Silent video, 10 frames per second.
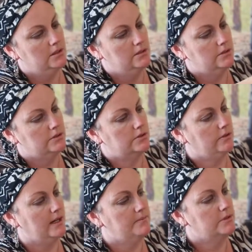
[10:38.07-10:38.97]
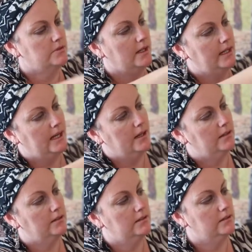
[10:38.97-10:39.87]
just scrape straight out
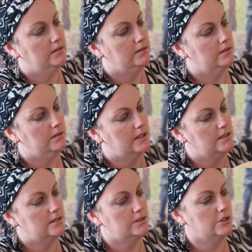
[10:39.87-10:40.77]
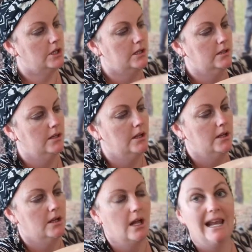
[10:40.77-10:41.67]
into the jar.
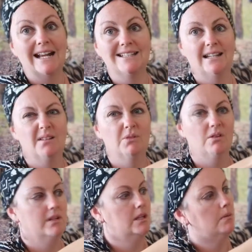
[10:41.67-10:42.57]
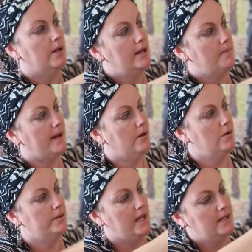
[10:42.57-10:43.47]
Like I said, I'm not really worried about
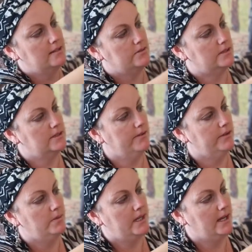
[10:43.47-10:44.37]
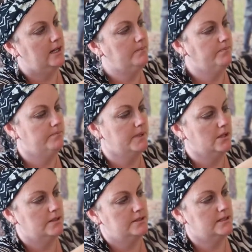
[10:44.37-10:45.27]
all the extra stuff that we're getting
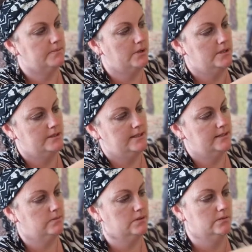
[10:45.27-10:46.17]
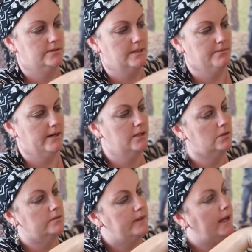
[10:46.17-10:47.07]
because this process will separate
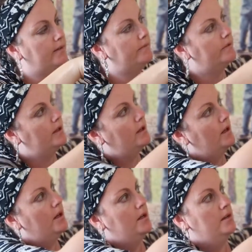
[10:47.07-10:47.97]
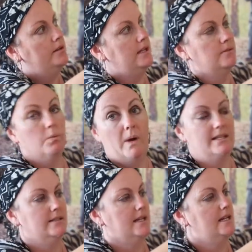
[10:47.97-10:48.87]
all of that. These are
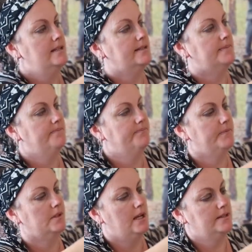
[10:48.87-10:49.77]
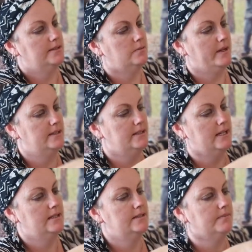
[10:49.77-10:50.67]
wet seeds, classed as wet
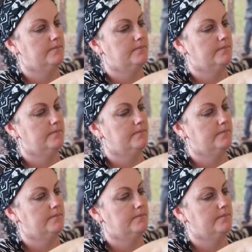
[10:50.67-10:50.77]
seeds.